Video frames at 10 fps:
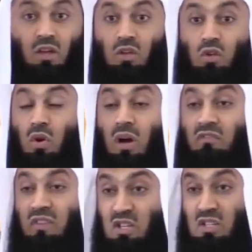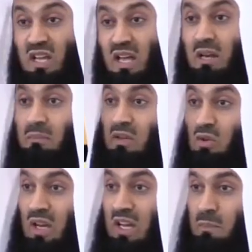You are a vegetarian, but
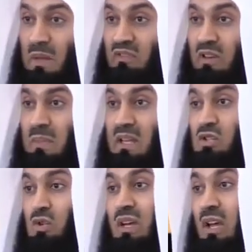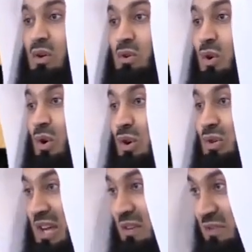you eat beef. It means you cannot call
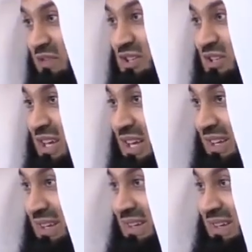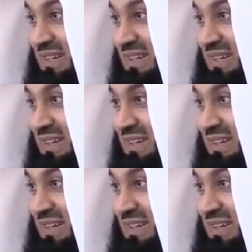yourself a vegetarian.